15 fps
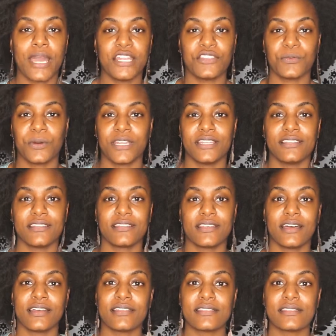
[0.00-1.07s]
I just want to
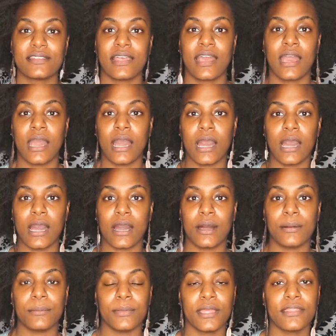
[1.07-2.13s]
discuss
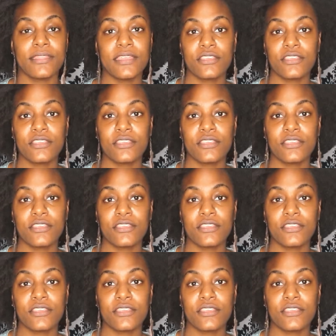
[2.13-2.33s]
um,